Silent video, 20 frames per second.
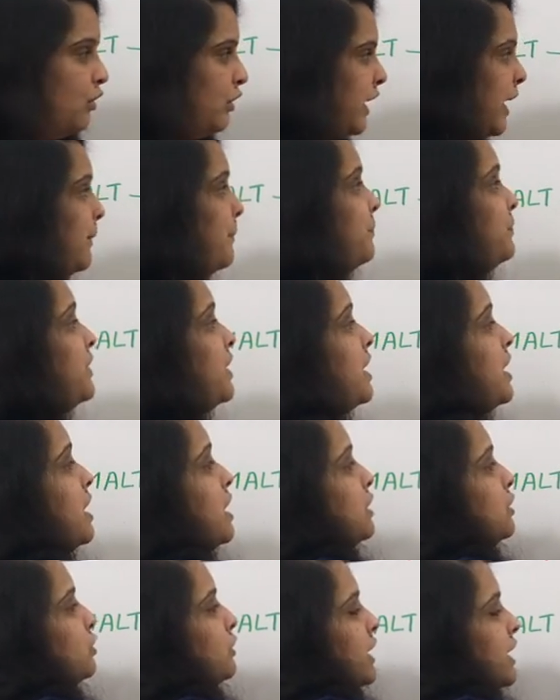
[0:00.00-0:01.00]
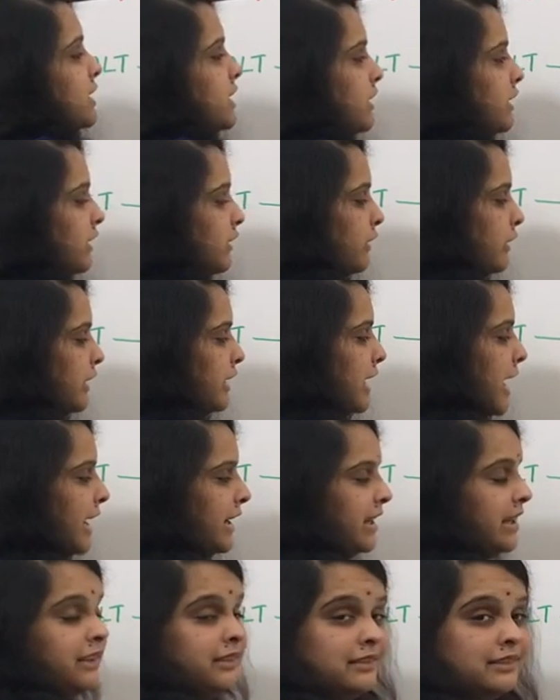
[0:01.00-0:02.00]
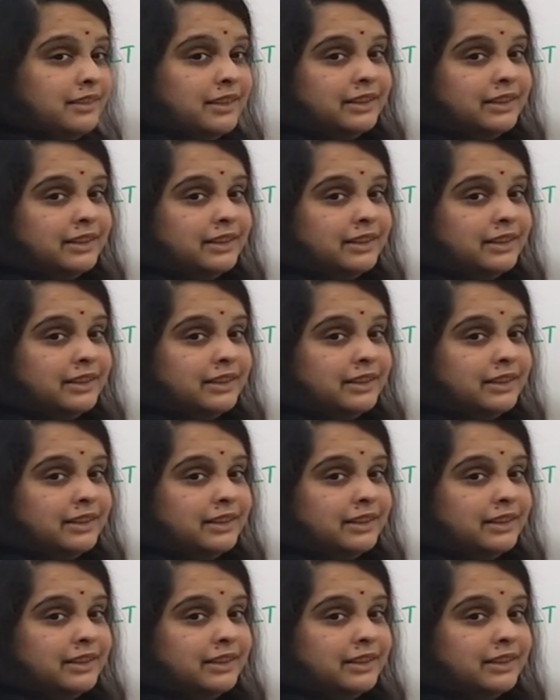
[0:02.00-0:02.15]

Okay, so these are the three lining.